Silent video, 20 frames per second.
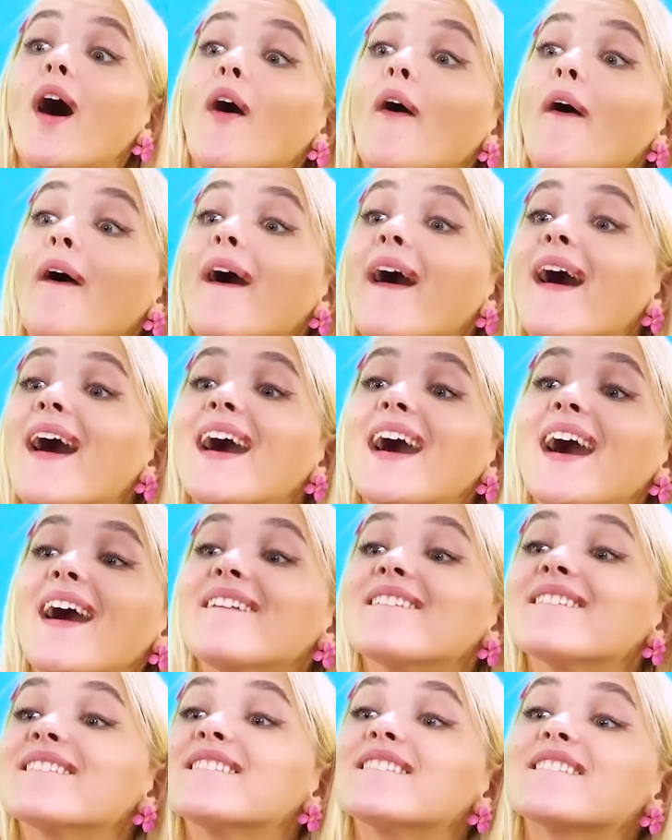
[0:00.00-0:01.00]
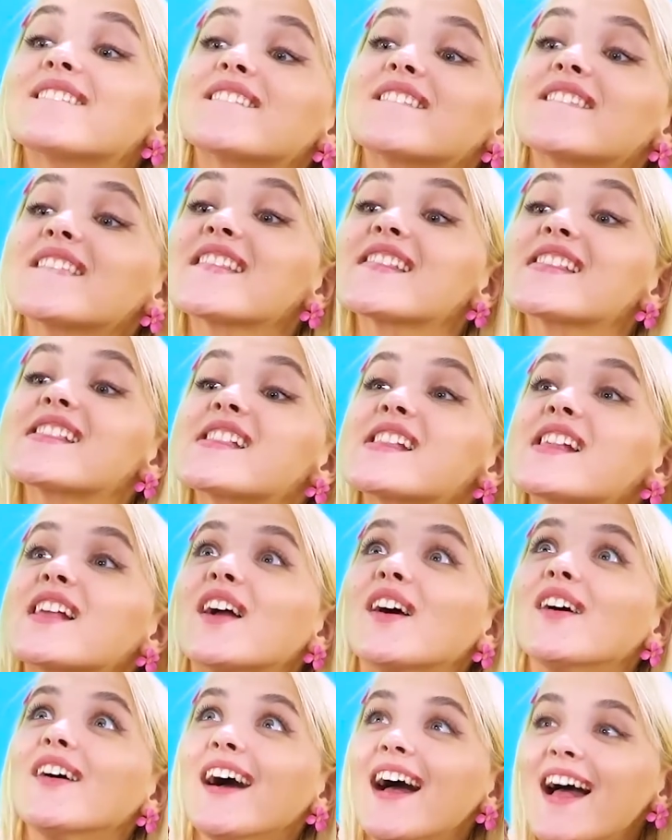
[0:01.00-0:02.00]
I almost feel like I could eat it!
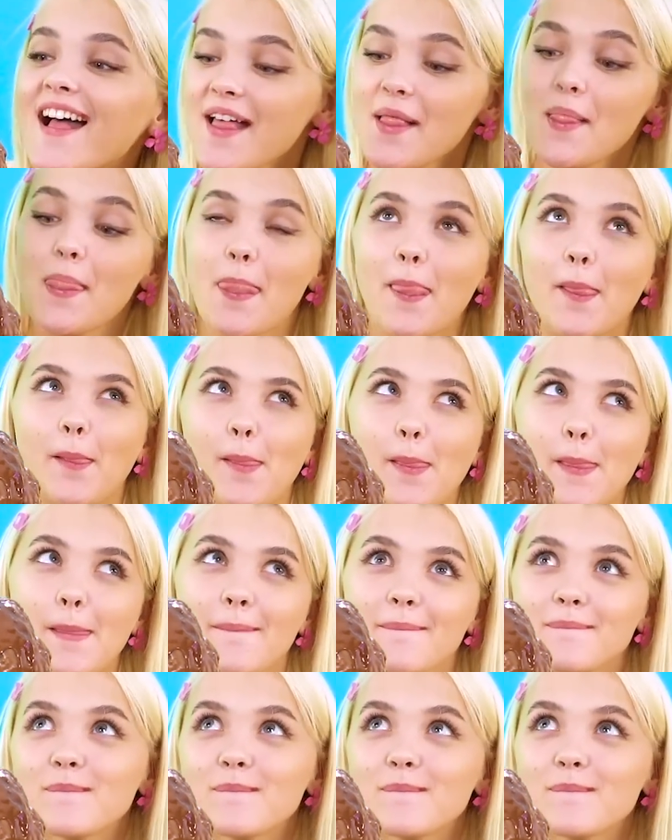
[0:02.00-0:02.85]
Mmm!